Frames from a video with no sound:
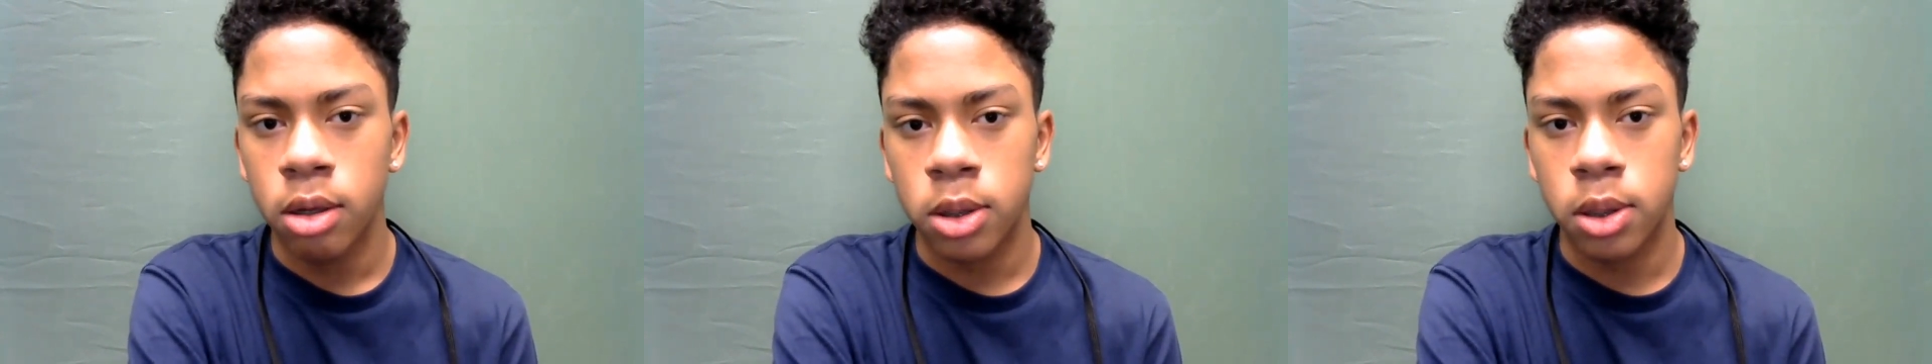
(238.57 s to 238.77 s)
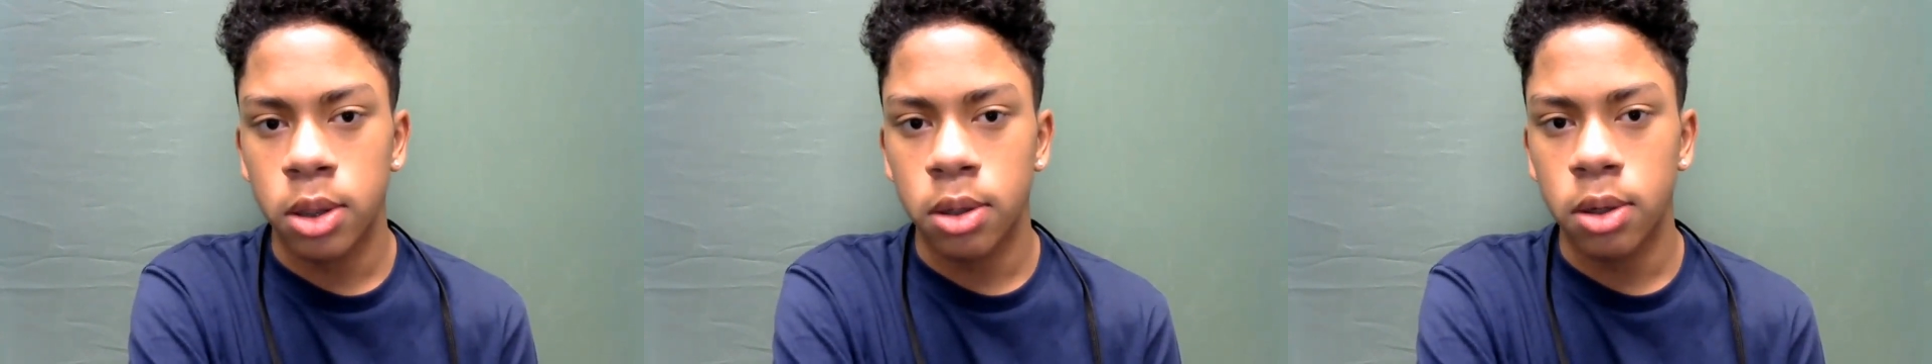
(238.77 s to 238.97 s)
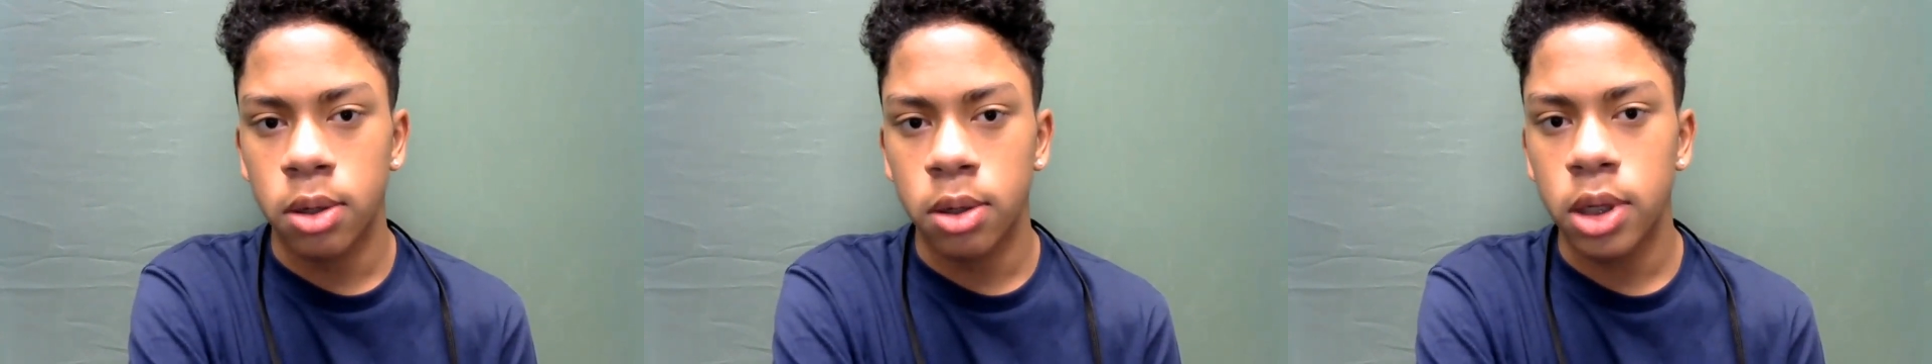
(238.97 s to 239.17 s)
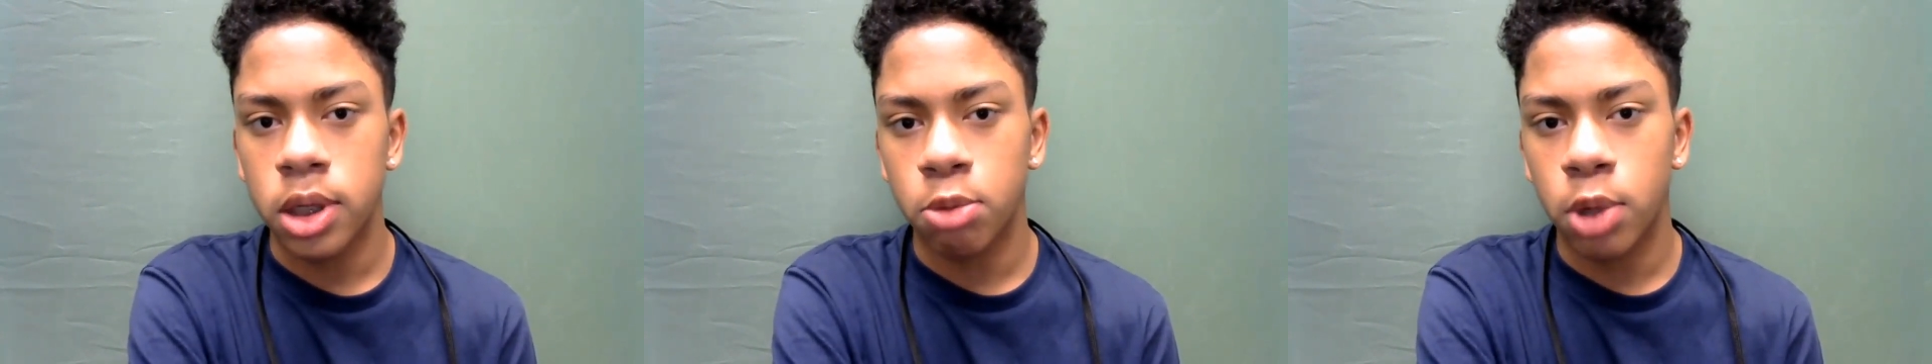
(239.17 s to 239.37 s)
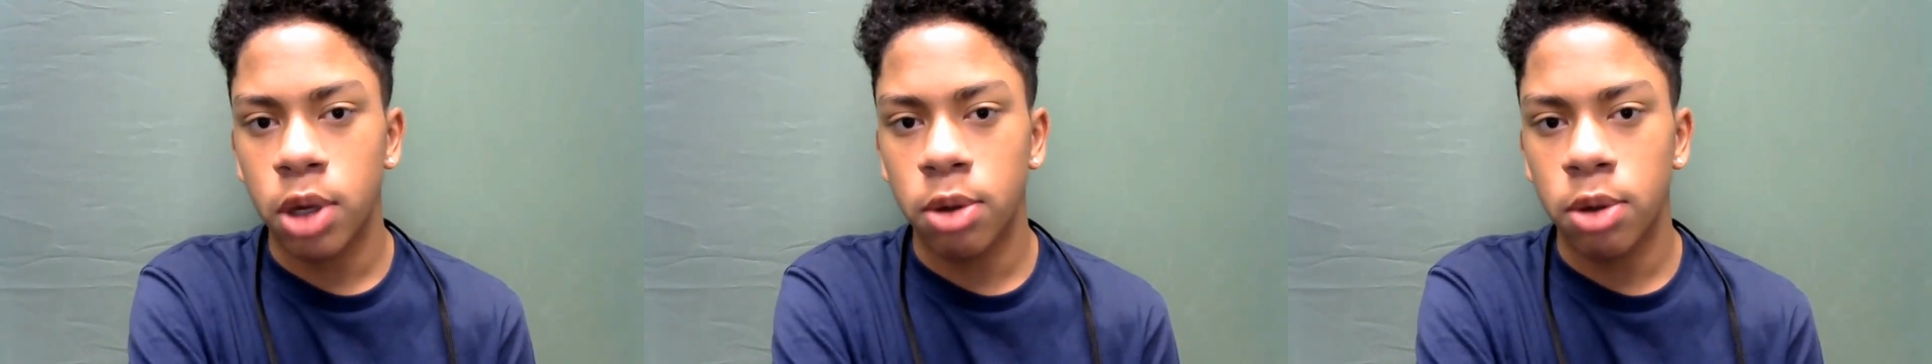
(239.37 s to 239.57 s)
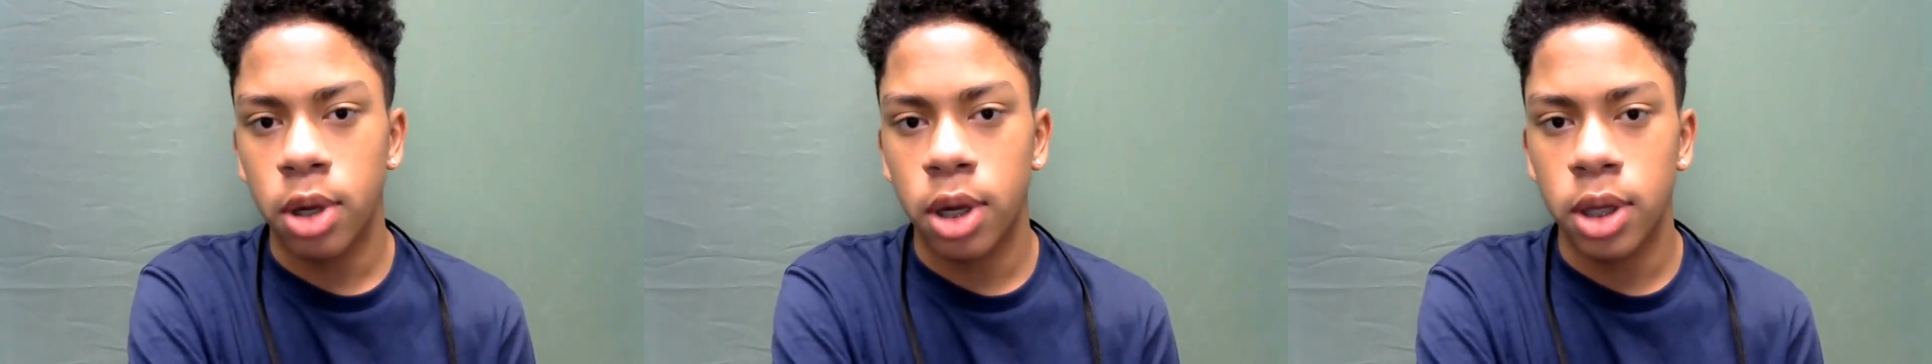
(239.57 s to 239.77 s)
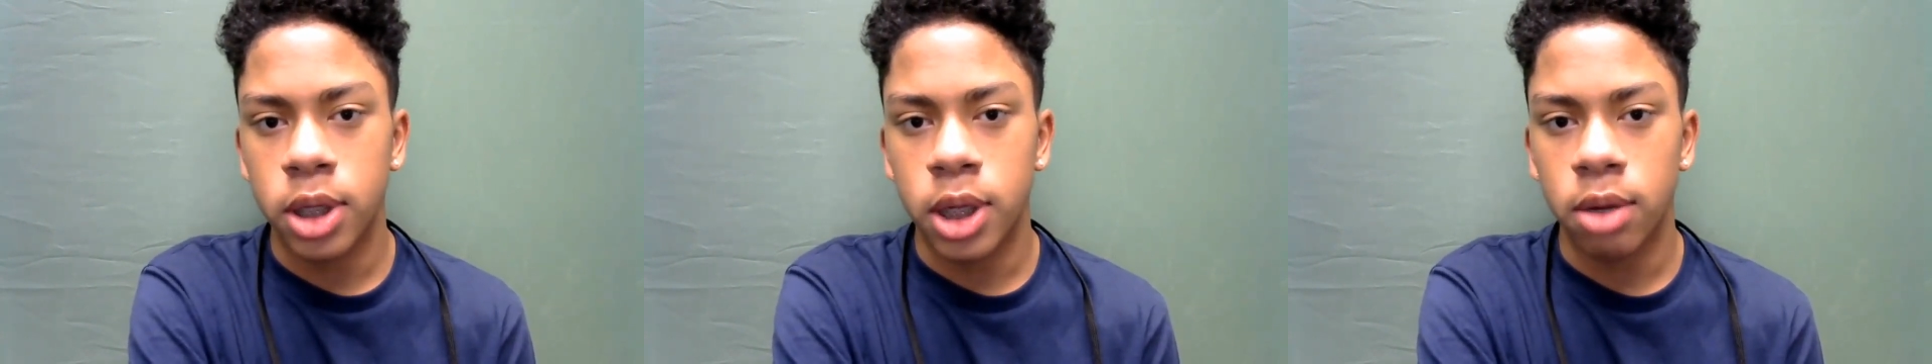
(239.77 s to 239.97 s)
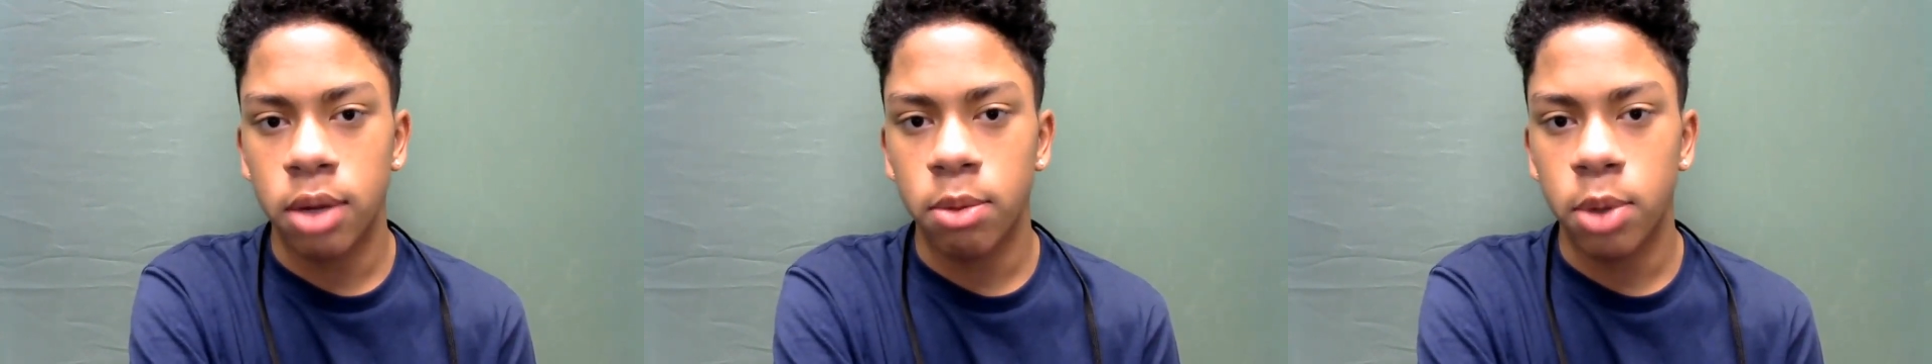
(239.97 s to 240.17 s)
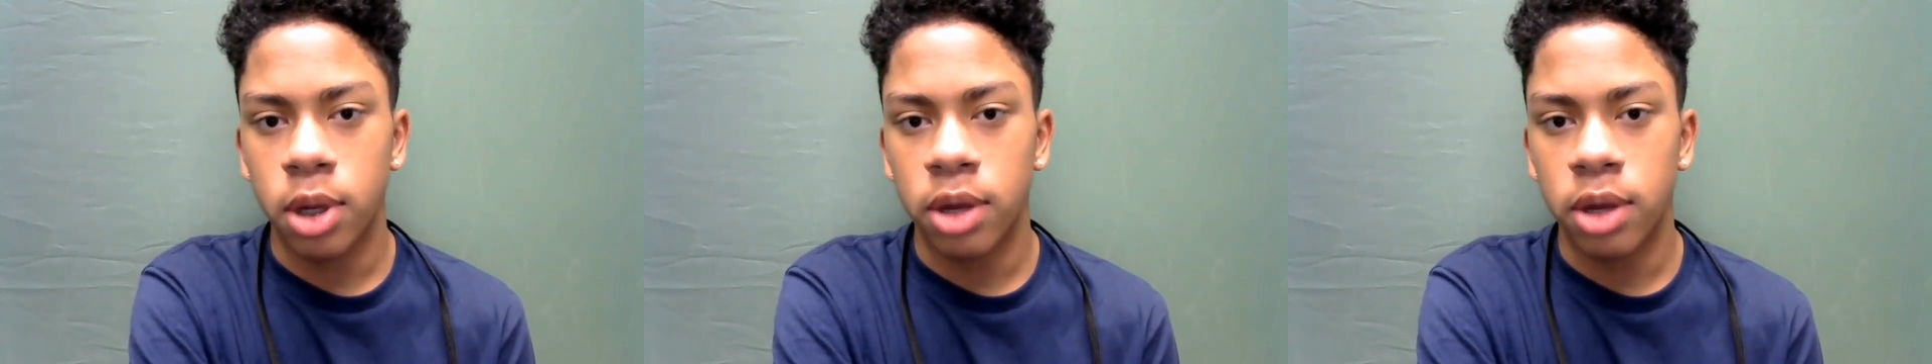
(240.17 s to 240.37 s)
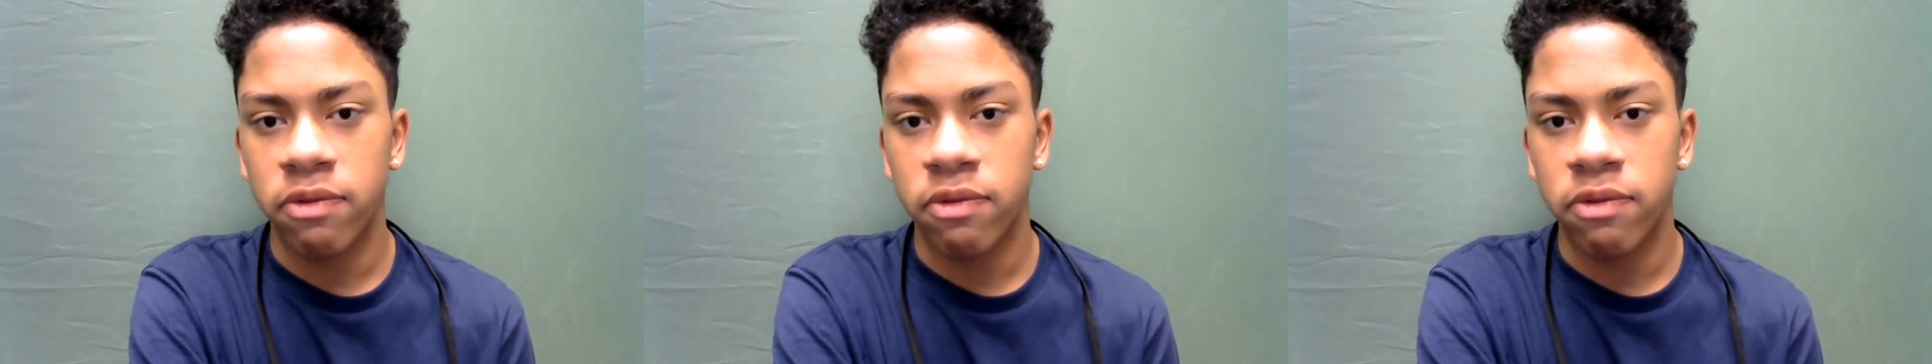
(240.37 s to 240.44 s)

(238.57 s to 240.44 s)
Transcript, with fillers: Students may attend